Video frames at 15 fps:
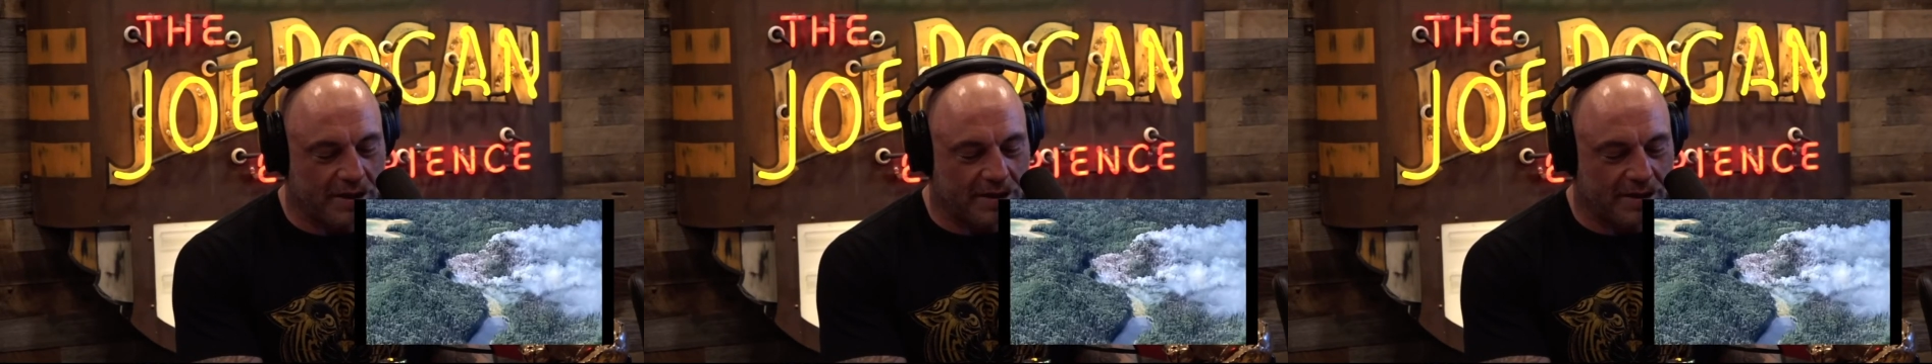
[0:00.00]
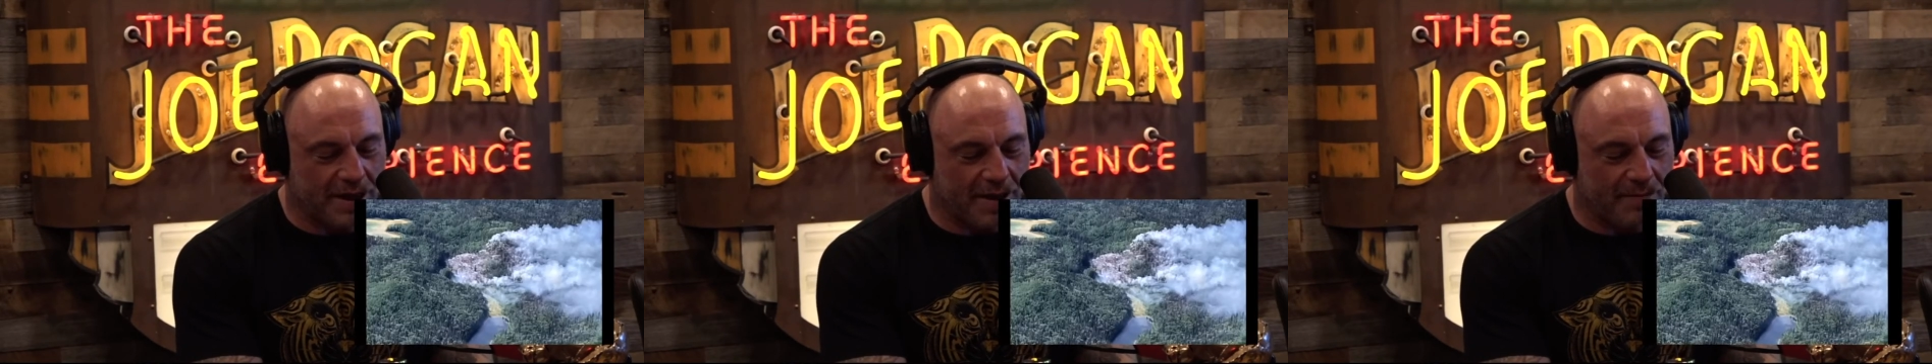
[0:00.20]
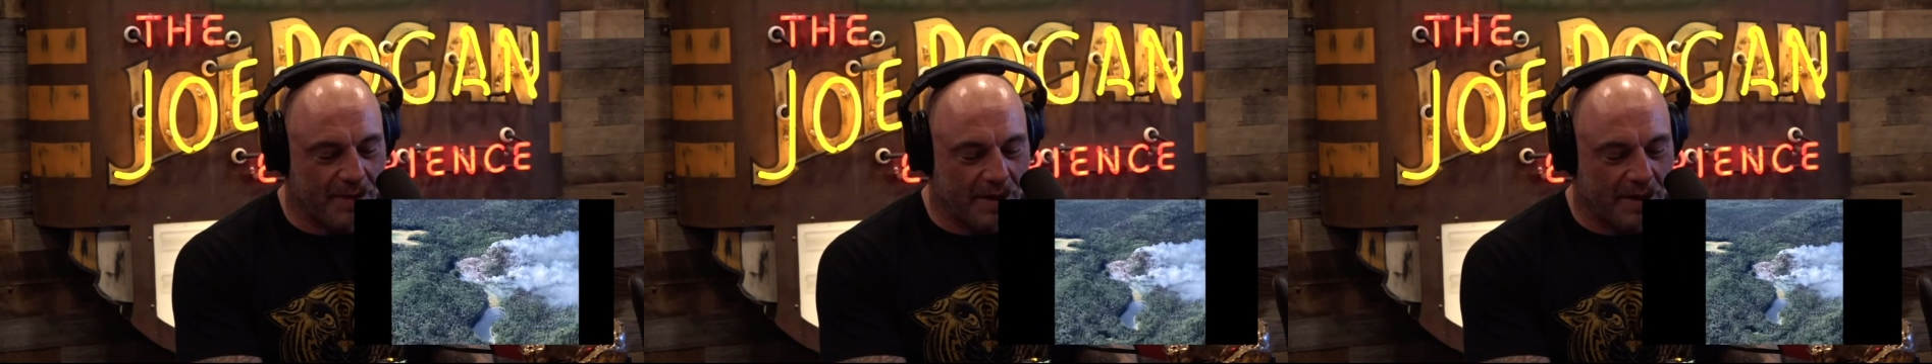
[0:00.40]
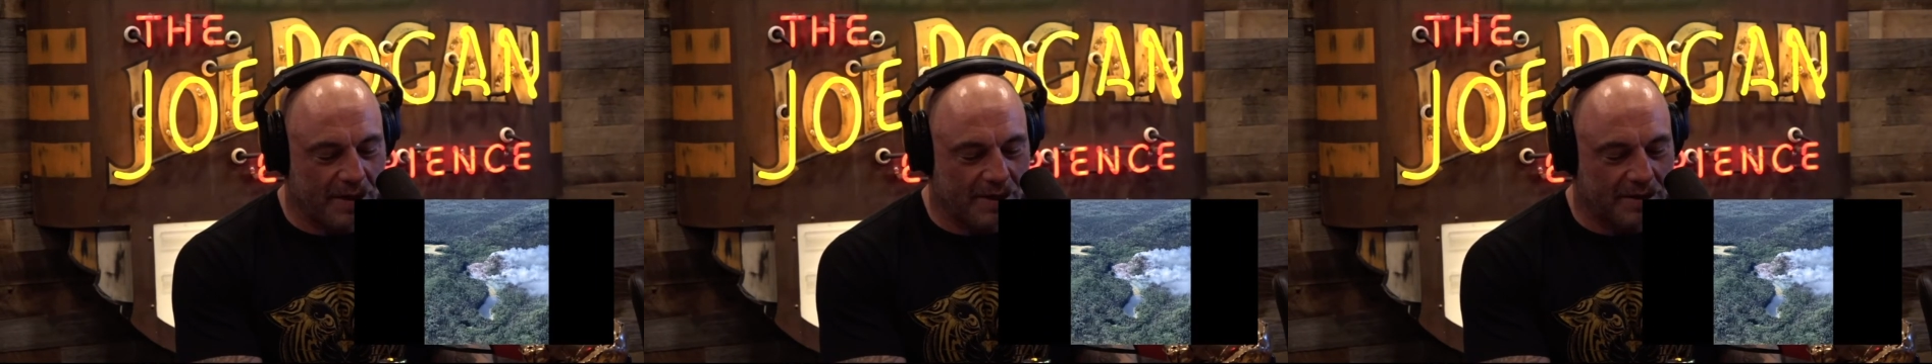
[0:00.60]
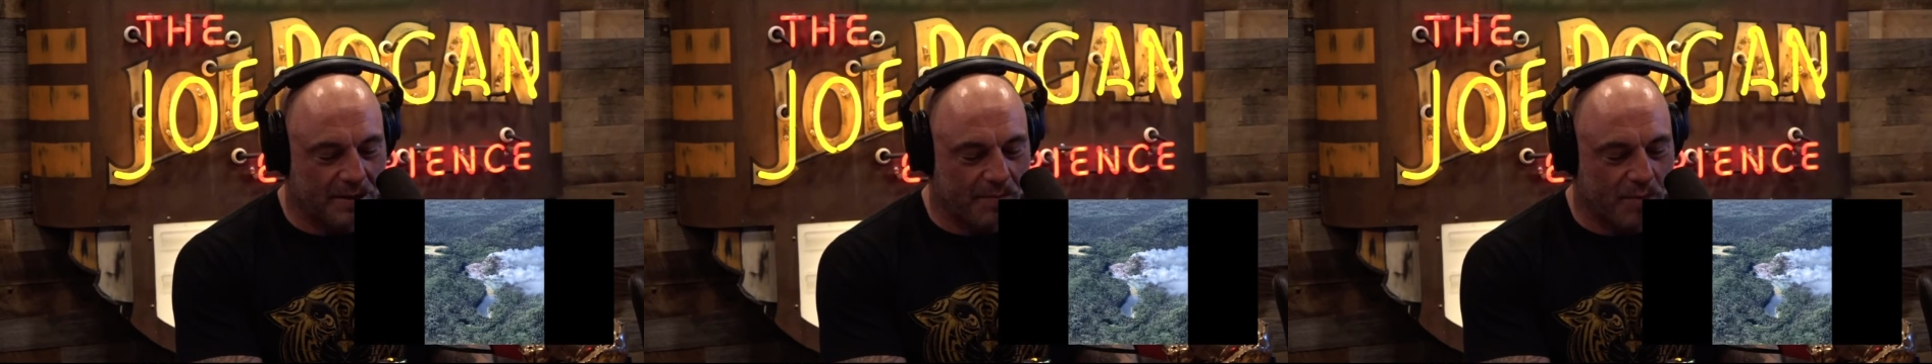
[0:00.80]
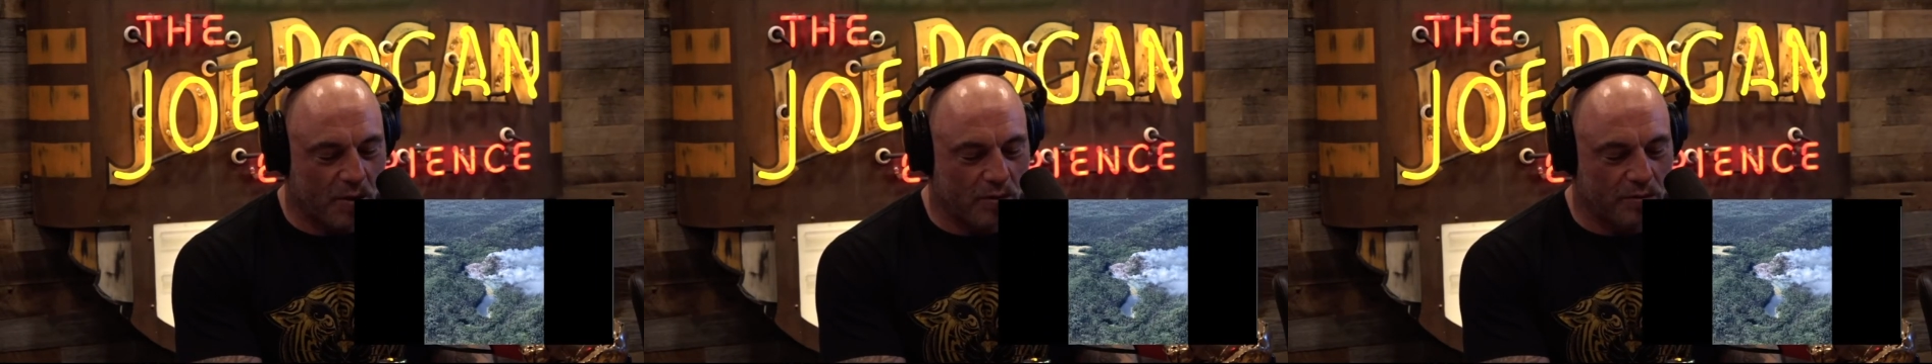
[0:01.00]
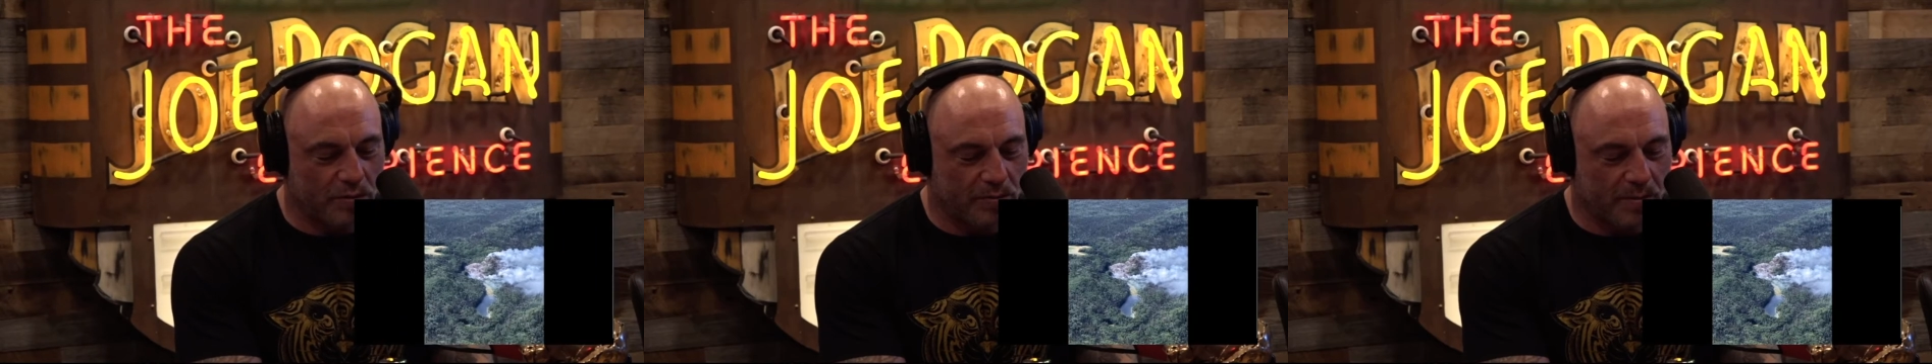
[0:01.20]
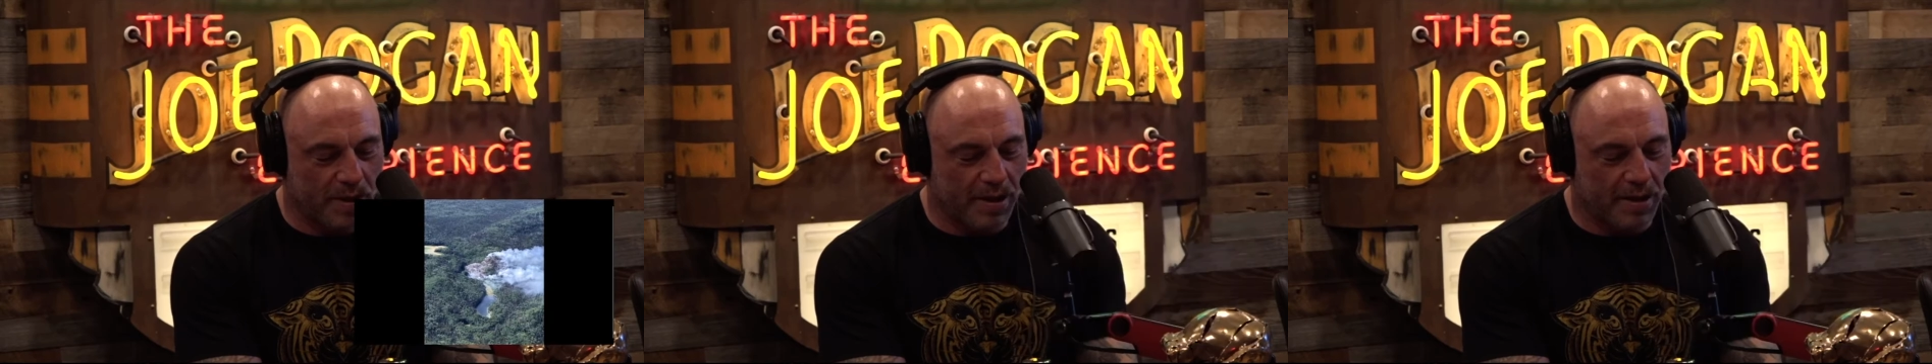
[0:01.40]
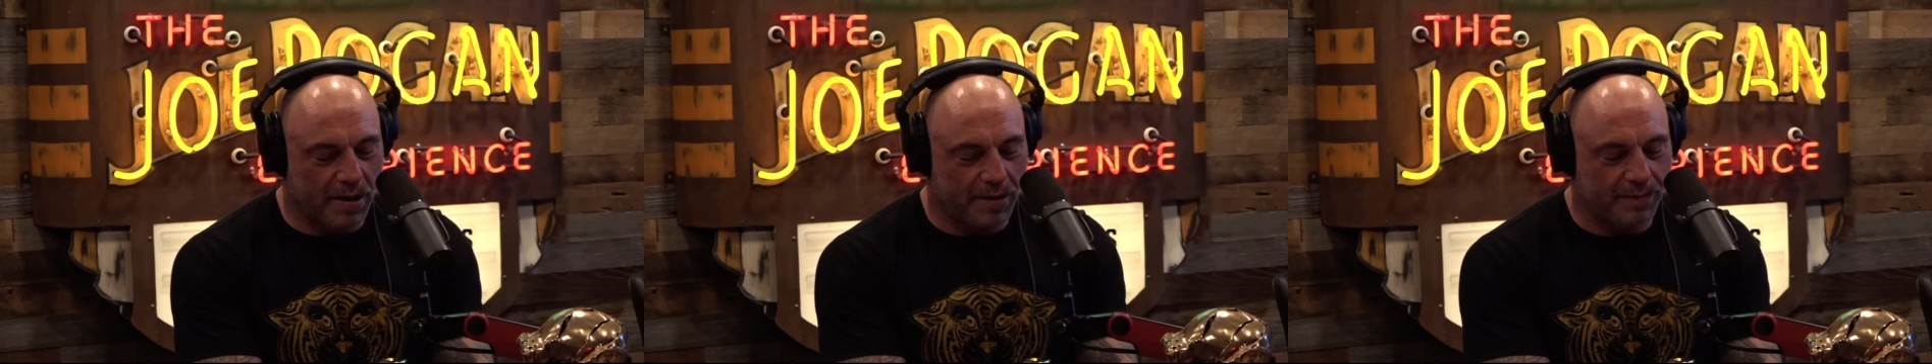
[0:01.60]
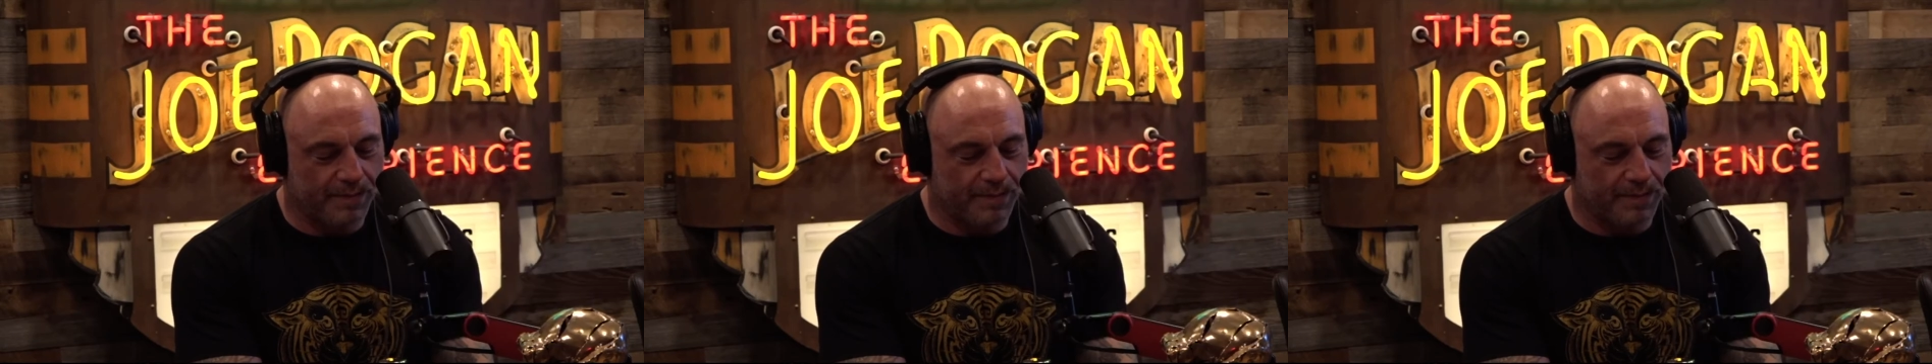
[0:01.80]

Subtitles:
sent me that's a polar bear.